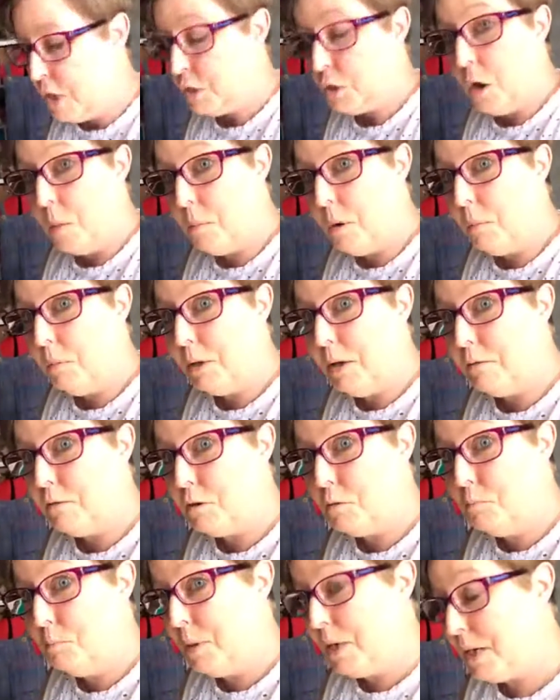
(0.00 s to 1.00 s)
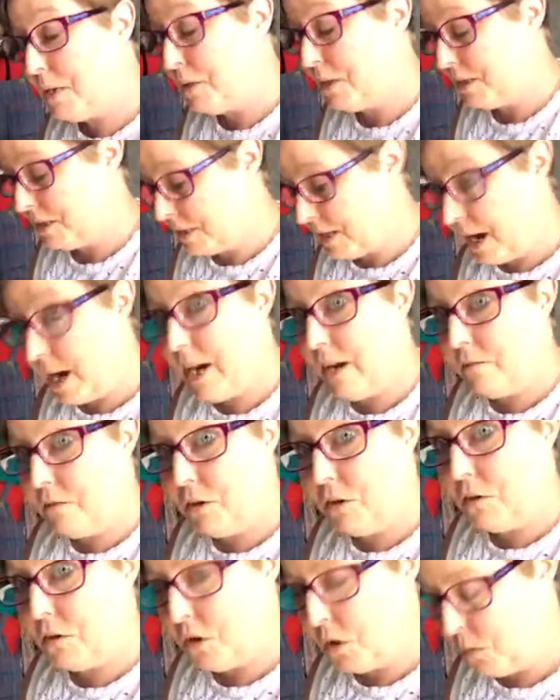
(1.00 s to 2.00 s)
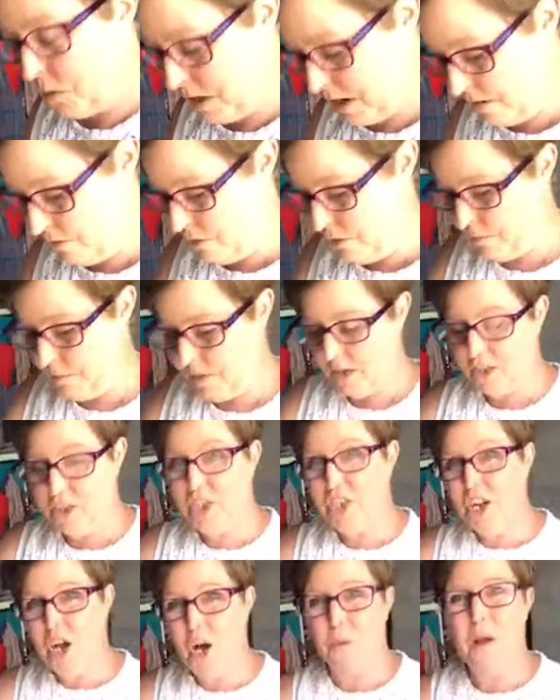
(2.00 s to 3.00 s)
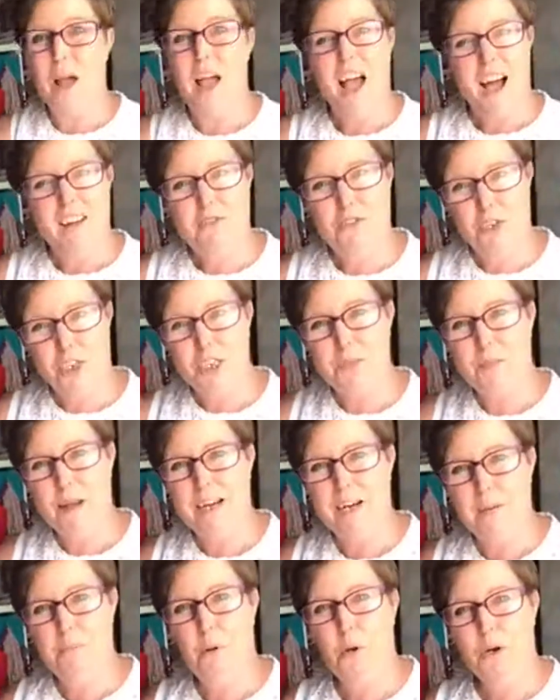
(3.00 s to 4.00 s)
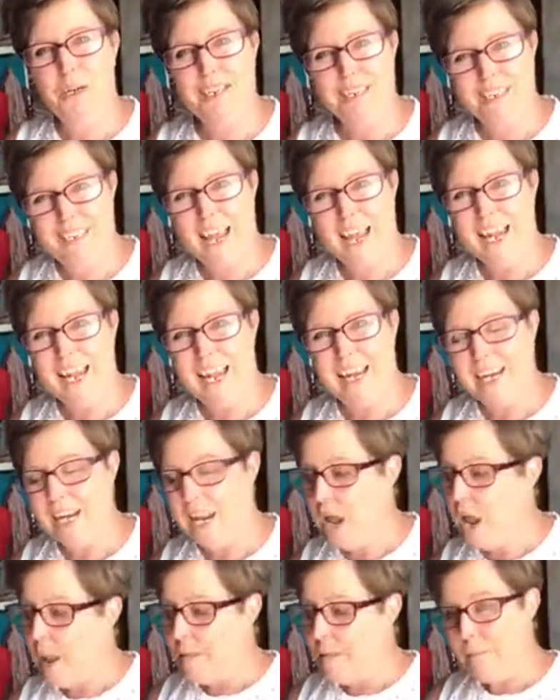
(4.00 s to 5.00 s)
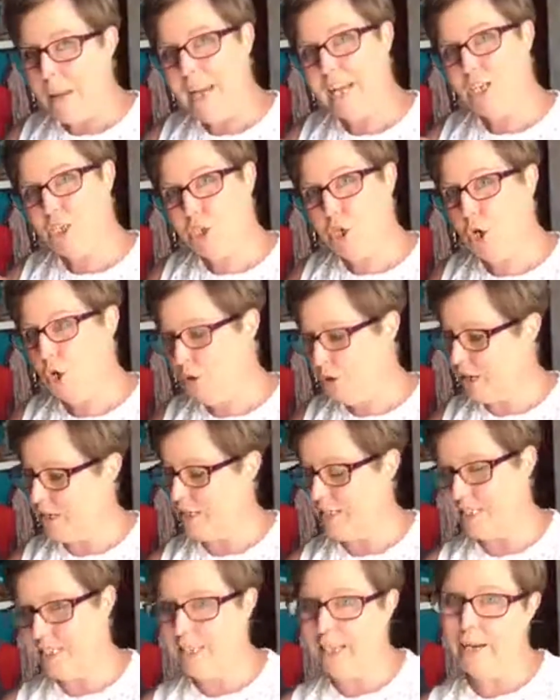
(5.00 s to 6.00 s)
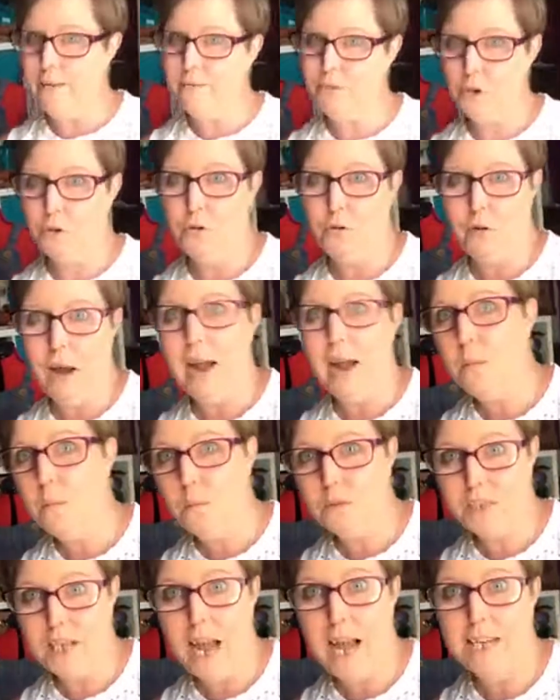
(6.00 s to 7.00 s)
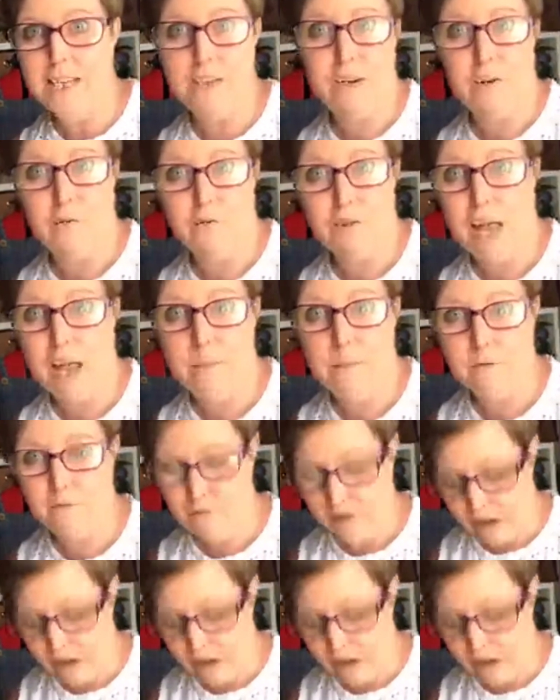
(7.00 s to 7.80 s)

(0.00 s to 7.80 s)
So I'll probably have to unpick this and have another go later on. Do you know, I've just made a point of saying, make sure that your sleeve's on the right side of your flaming